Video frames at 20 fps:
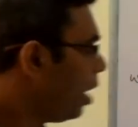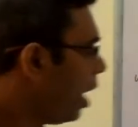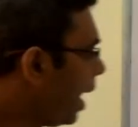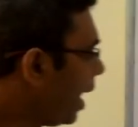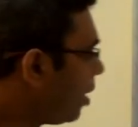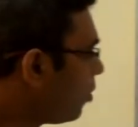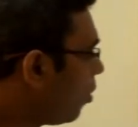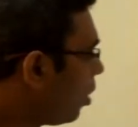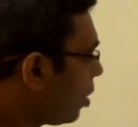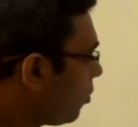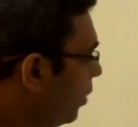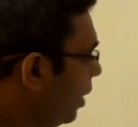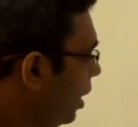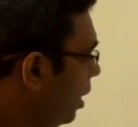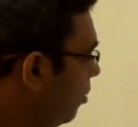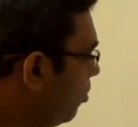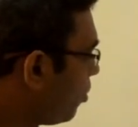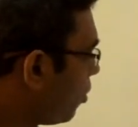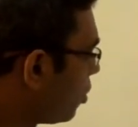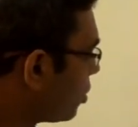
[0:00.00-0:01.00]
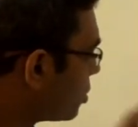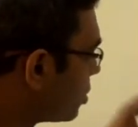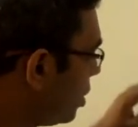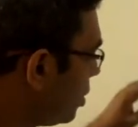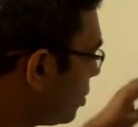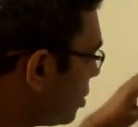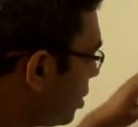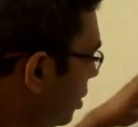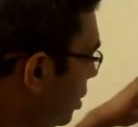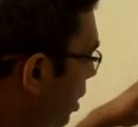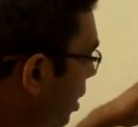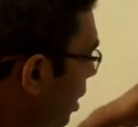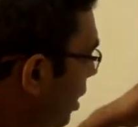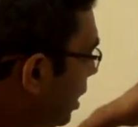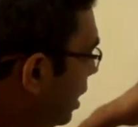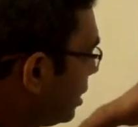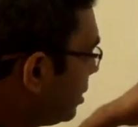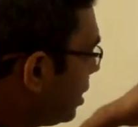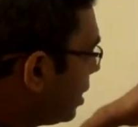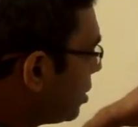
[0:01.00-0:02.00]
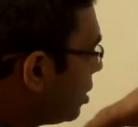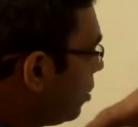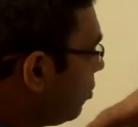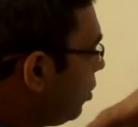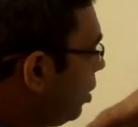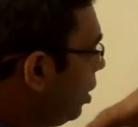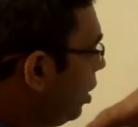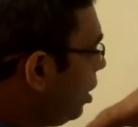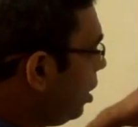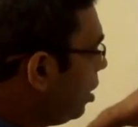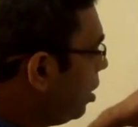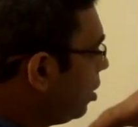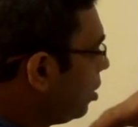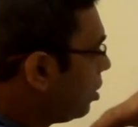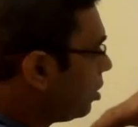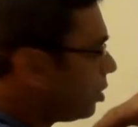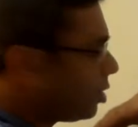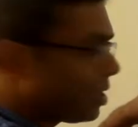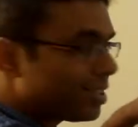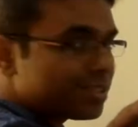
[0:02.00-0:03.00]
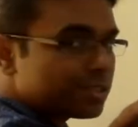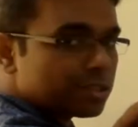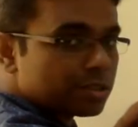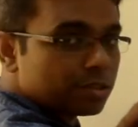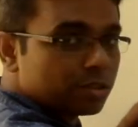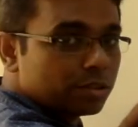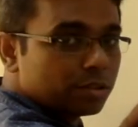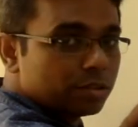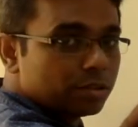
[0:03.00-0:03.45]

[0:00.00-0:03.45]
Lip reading: And what we imposed is, in the critical section, we just